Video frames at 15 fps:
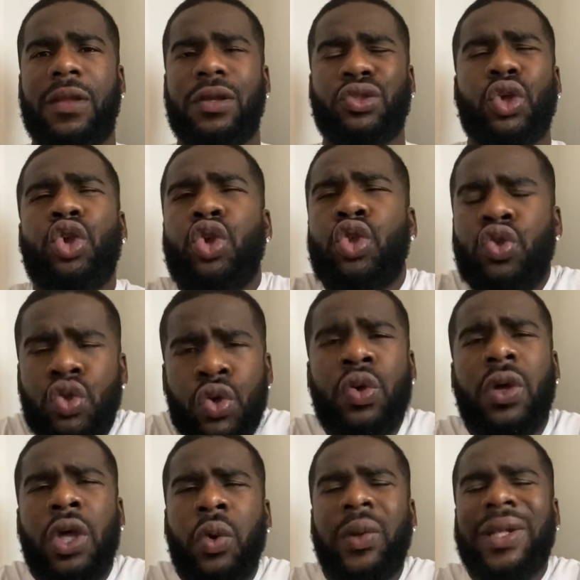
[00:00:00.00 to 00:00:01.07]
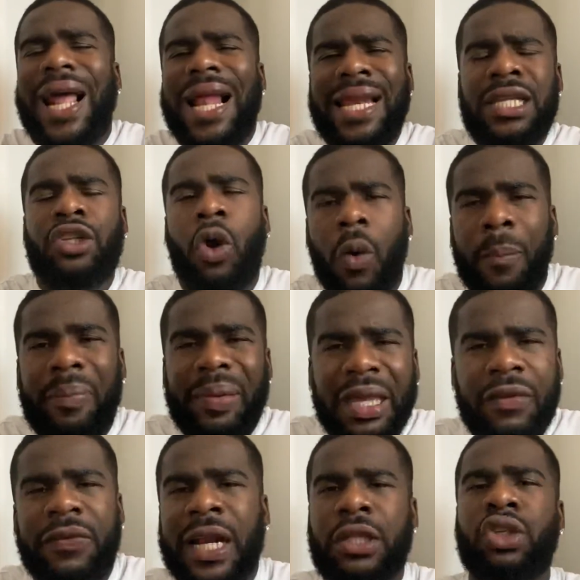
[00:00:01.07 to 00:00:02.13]
So you knew he would at least
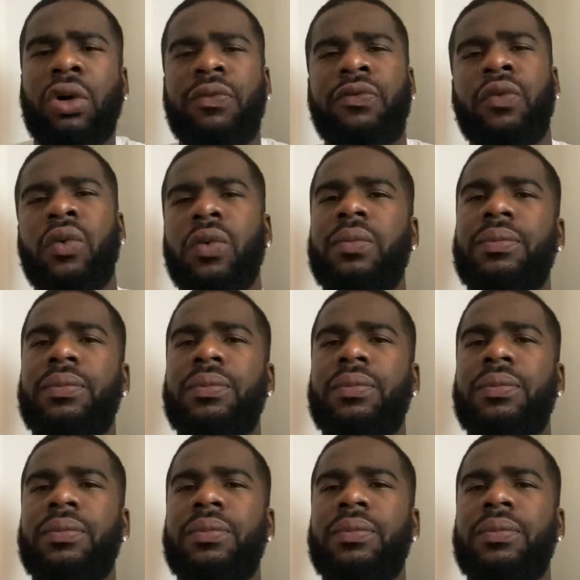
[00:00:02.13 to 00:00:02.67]
compete for that top four.